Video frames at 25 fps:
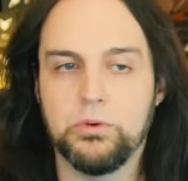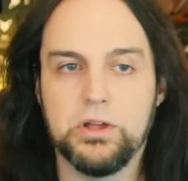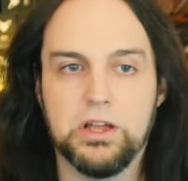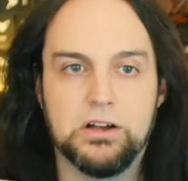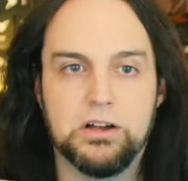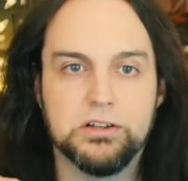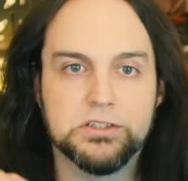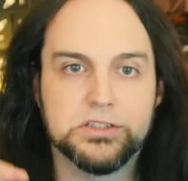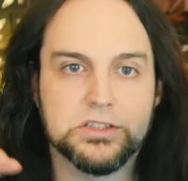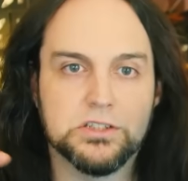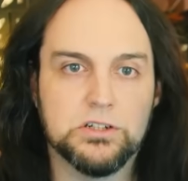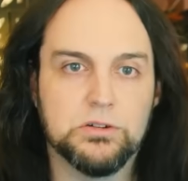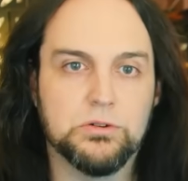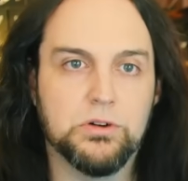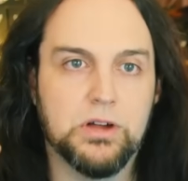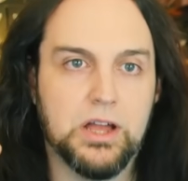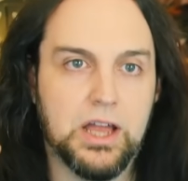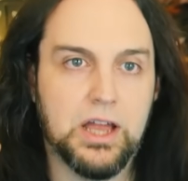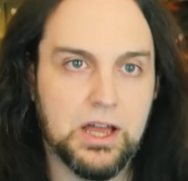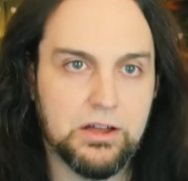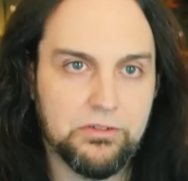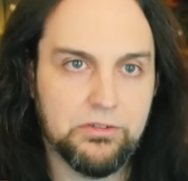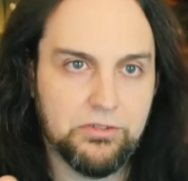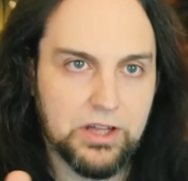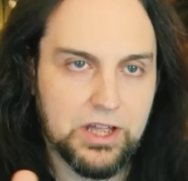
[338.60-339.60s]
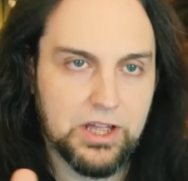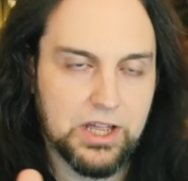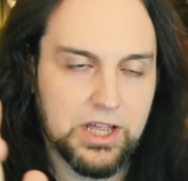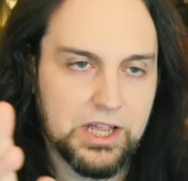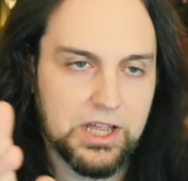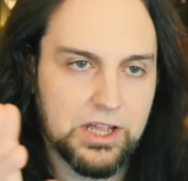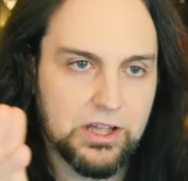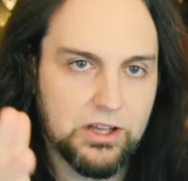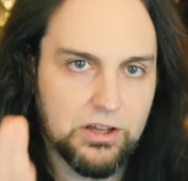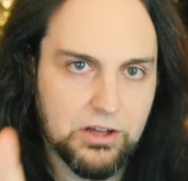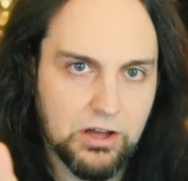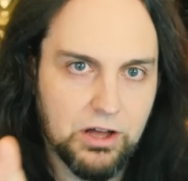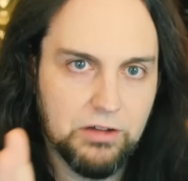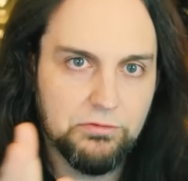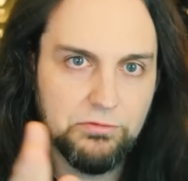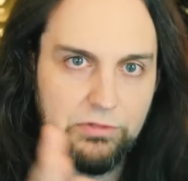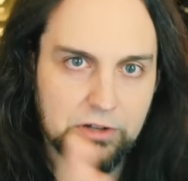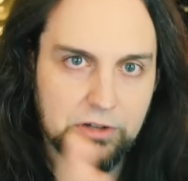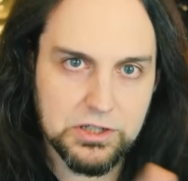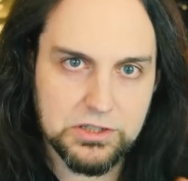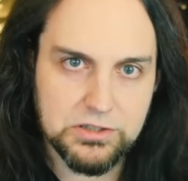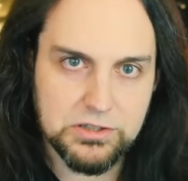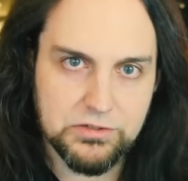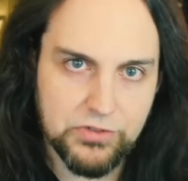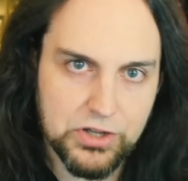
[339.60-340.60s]
We also have a
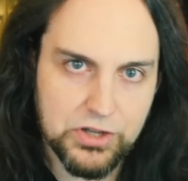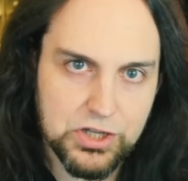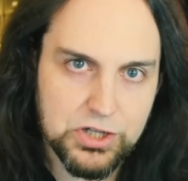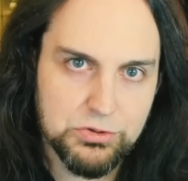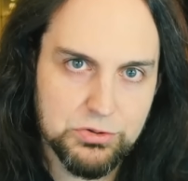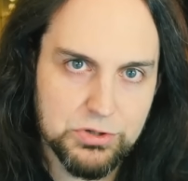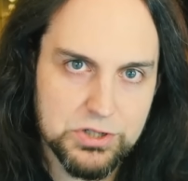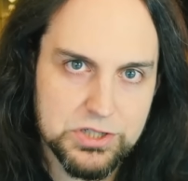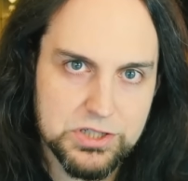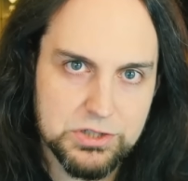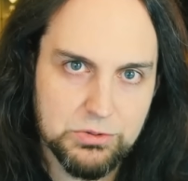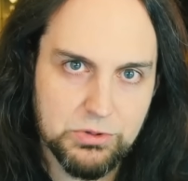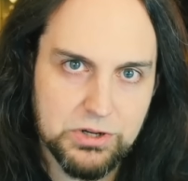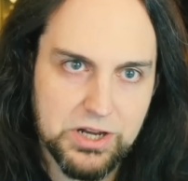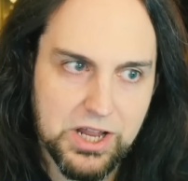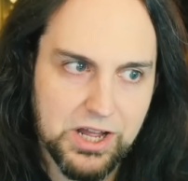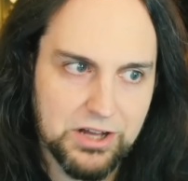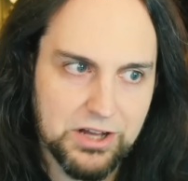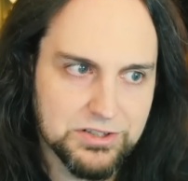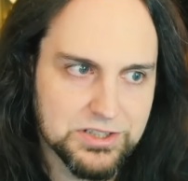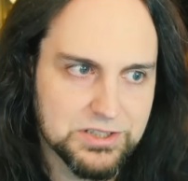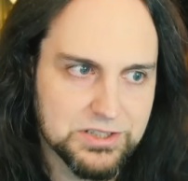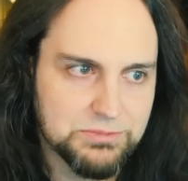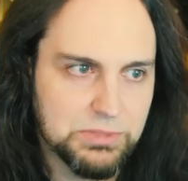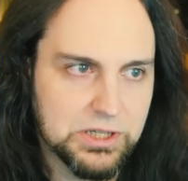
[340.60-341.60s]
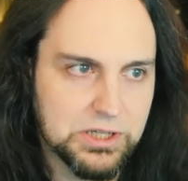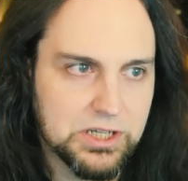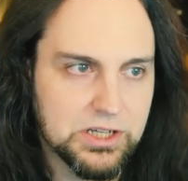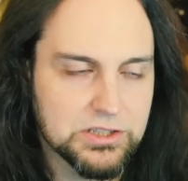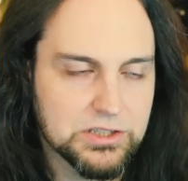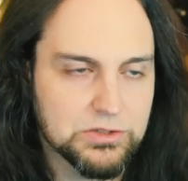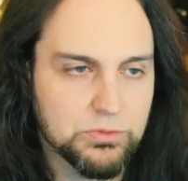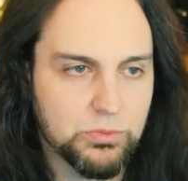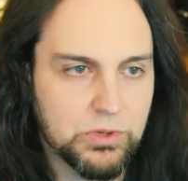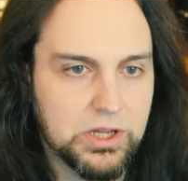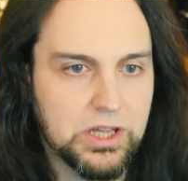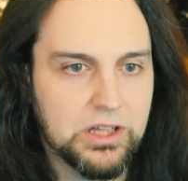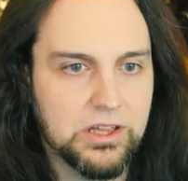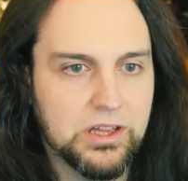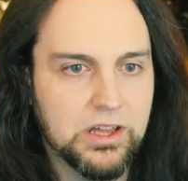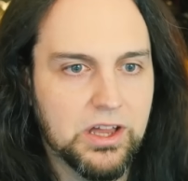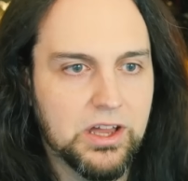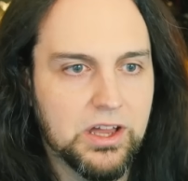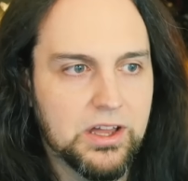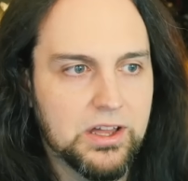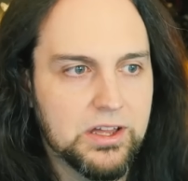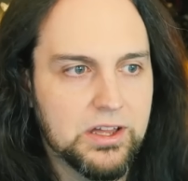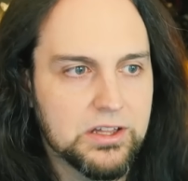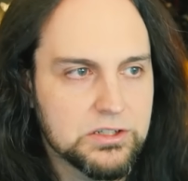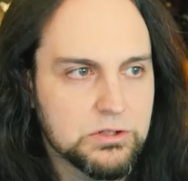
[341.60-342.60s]
conflict of interest to announce because we
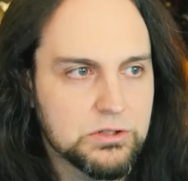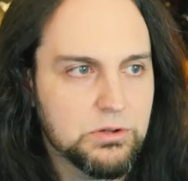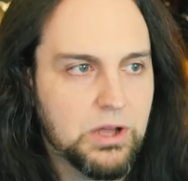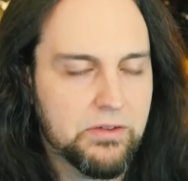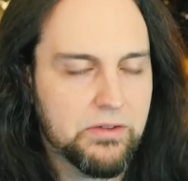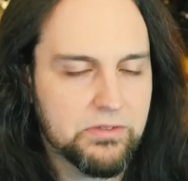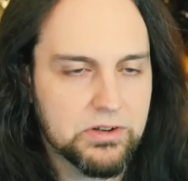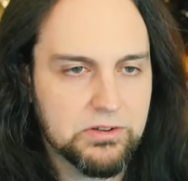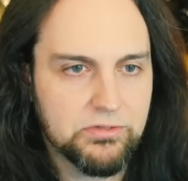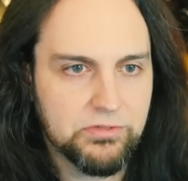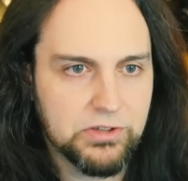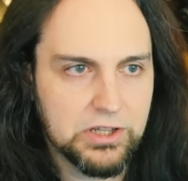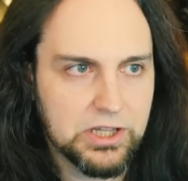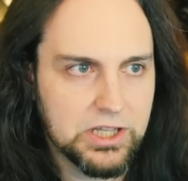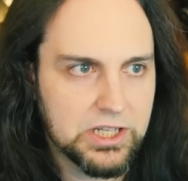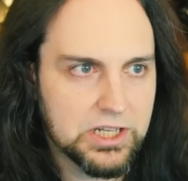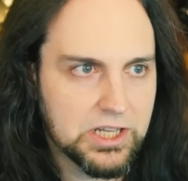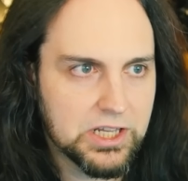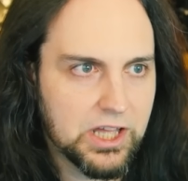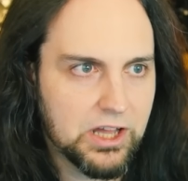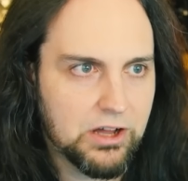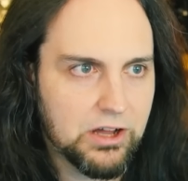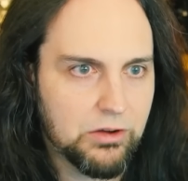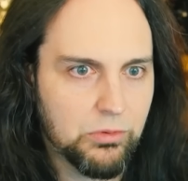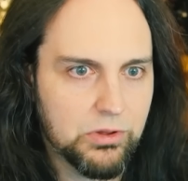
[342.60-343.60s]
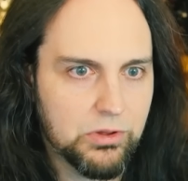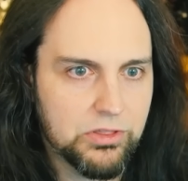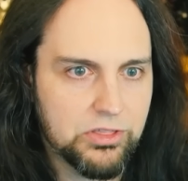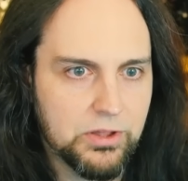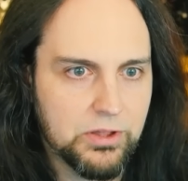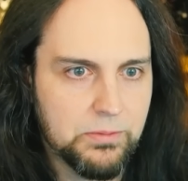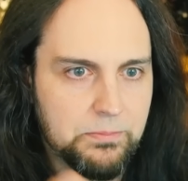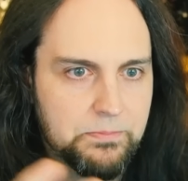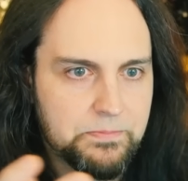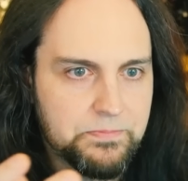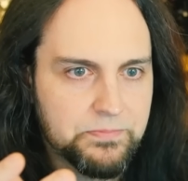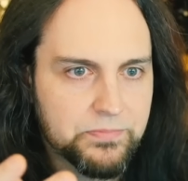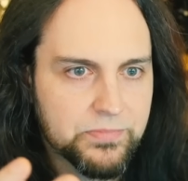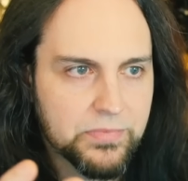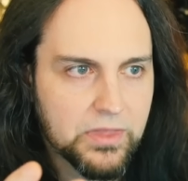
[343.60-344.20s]
do have an affiliate account with them.